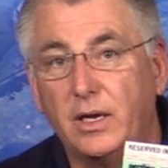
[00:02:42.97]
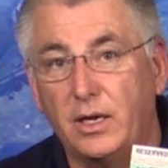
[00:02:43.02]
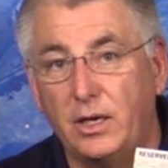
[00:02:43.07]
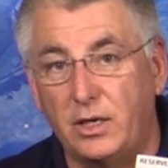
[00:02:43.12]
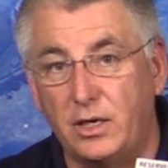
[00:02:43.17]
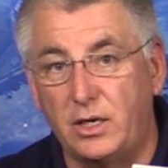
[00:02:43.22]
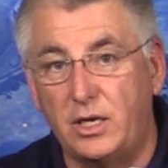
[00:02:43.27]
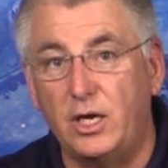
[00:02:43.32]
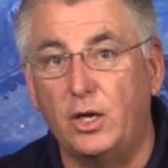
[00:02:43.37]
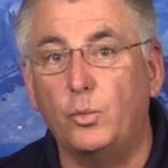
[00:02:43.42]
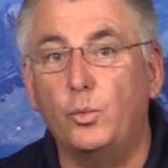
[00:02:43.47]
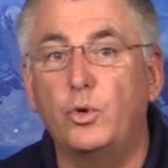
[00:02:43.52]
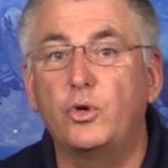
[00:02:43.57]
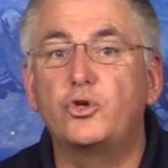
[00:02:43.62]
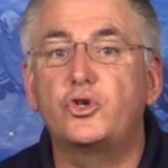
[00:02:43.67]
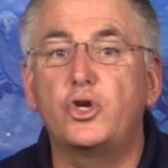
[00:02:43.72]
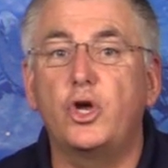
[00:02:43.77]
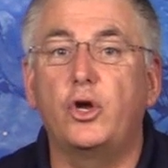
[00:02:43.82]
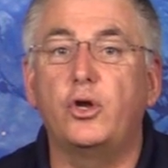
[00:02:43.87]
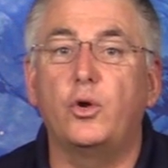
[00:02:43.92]
And again,
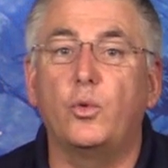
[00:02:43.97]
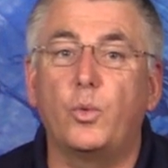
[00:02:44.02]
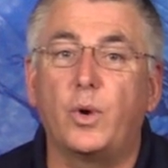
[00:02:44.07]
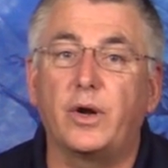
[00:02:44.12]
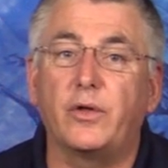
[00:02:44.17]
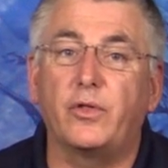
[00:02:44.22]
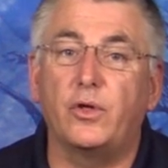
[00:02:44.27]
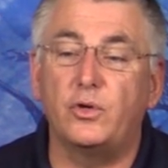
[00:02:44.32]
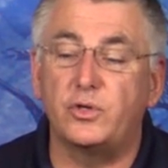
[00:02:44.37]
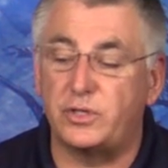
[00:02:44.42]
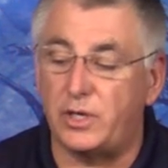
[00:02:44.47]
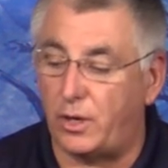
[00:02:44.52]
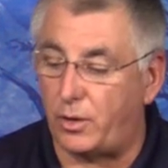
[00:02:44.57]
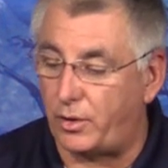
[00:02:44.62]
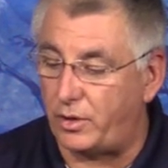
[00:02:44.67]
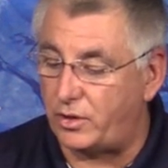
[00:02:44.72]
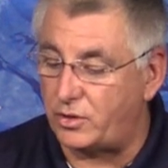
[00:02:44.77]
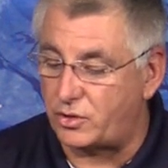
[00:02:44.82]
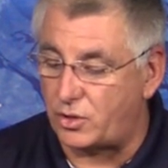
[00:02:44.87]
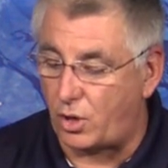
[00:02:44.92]
we'll show you where those
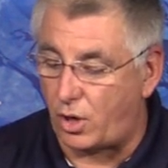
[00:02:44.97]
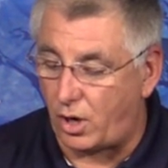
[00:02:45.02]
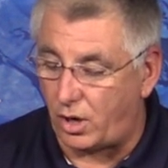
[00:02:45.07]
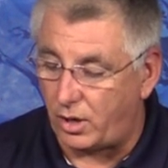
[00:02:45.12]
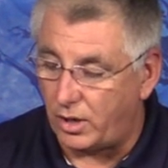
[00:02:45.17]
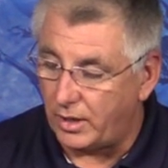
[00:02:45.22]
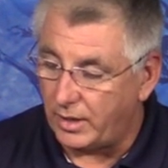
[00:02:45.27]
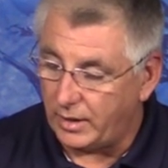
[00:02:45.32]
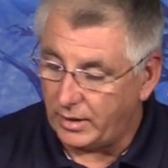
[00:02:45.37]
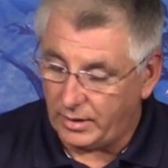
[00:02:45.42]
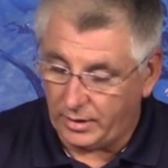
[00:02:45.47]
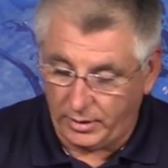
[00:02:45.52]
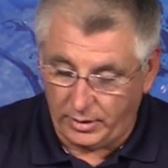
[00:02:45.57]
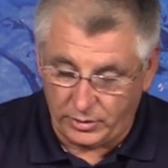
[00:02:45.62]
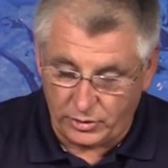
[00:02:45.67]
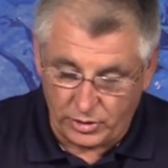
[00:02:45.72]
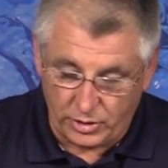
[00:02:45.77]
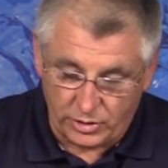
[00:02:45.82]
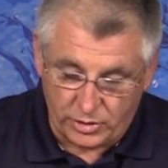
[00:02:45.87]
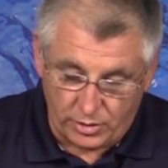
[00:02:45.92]
areas are
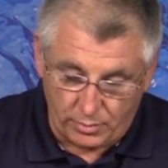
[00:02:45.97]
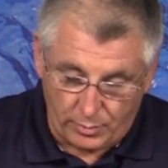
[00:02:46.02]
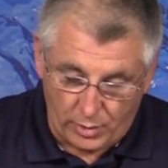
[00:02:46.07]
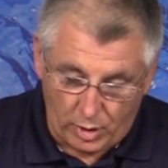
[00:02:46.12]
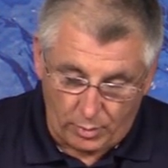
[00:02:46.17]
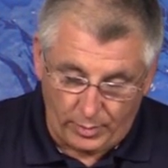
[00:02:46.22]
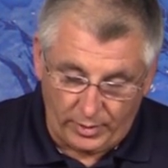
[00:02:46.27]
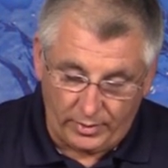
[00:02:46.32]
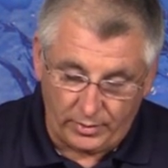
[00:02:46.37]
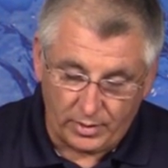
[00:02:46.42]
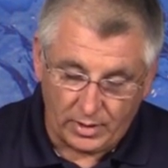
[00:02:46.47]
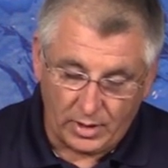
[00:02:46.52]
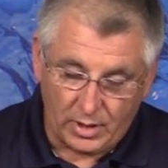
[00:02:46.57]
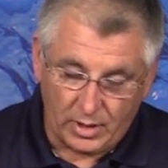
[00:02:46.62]
in just a moment.